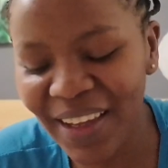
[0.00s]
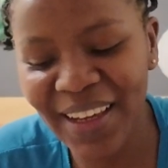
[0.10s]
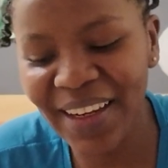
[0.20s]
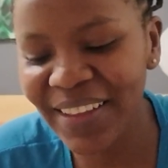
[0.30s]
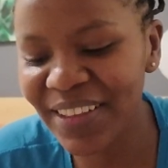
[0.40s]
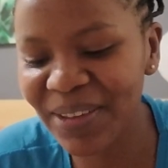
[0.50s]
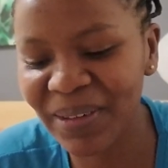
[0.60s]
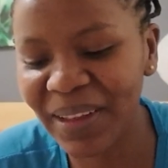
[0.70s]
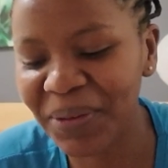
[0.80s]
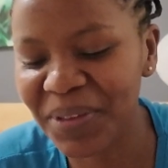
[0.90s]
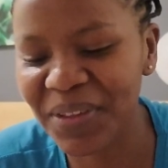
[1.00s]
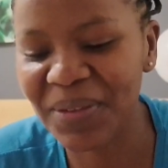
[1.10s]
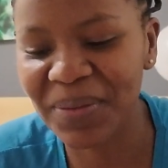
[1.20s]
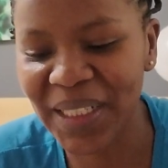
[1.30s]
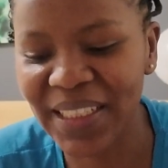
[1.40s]
And I just thought that was the
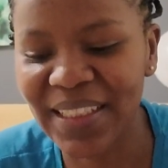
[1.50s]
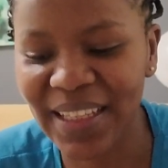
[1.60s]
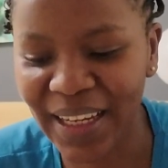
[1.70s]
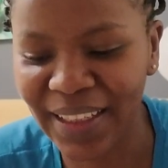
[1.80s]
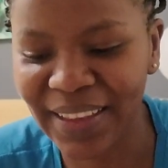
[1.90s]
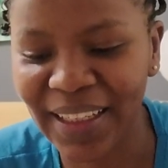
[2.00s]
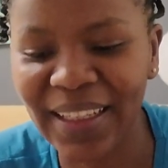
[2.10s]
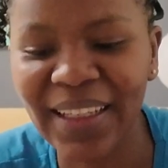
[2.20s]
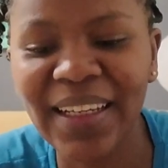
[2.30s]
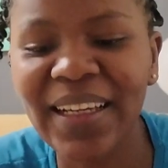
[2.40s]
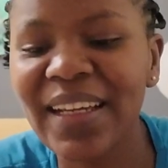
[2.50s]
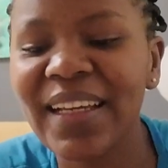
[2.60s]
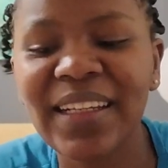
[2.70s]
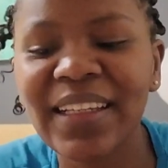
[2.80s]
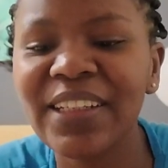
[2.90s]
sweetest thing. Like,
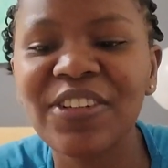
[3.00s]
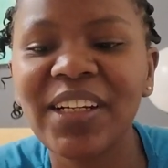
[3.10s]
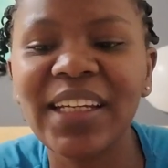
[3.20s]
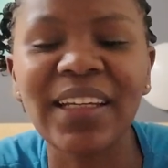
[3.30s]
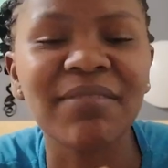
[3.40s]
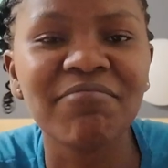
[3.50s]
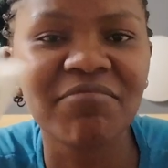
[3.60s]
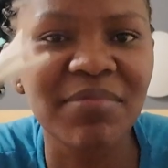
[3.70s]
it literally